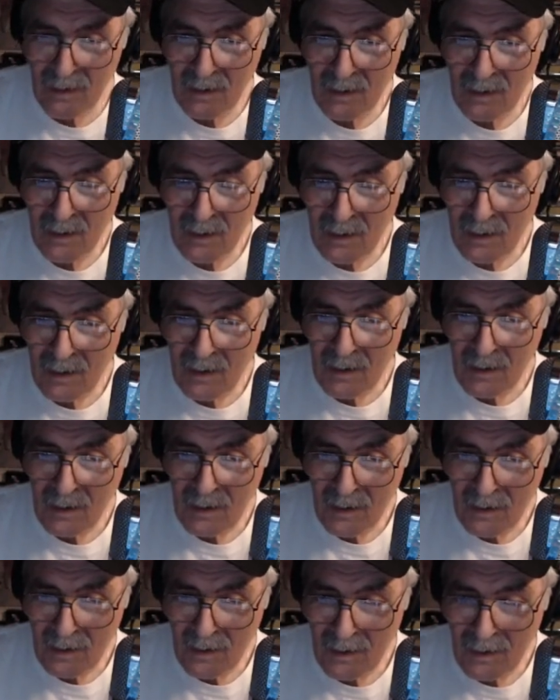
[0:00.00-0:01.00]
for a tree
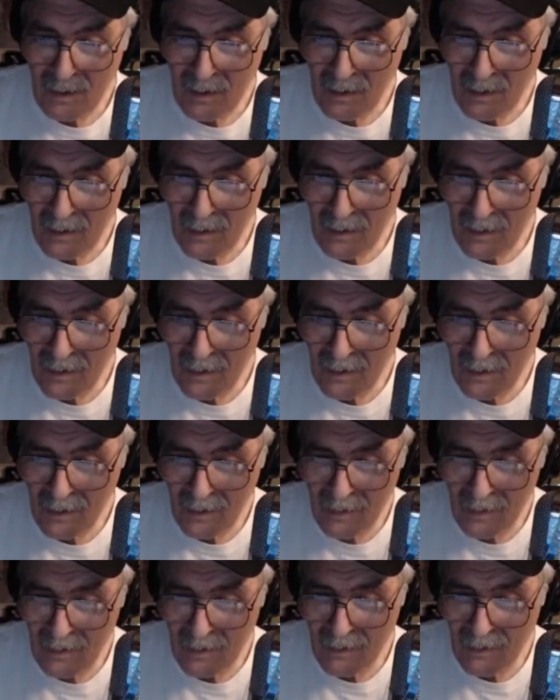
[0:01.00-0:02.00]
service.
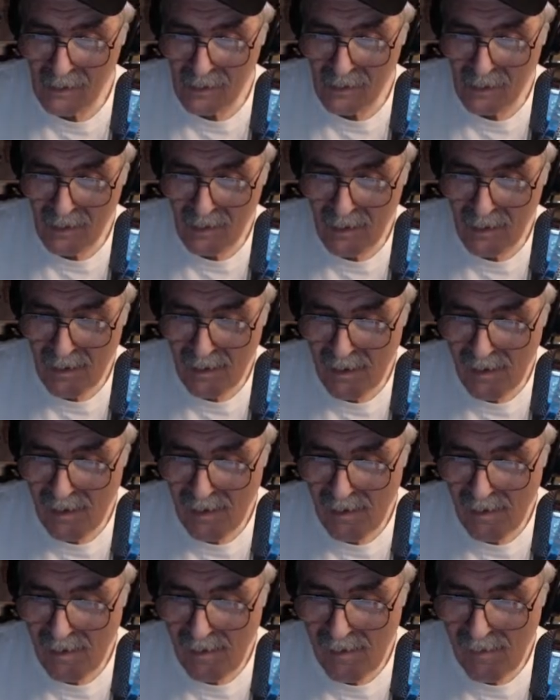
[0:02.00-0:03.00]
We'll see what
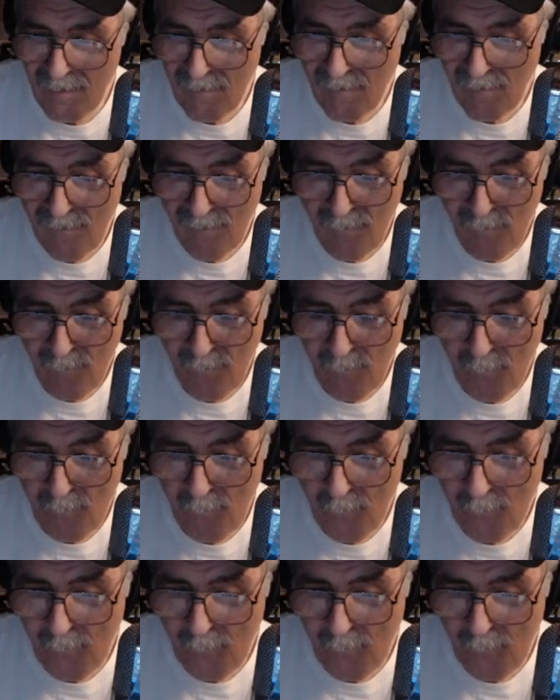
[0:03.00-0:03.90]
comes. I'll seek out a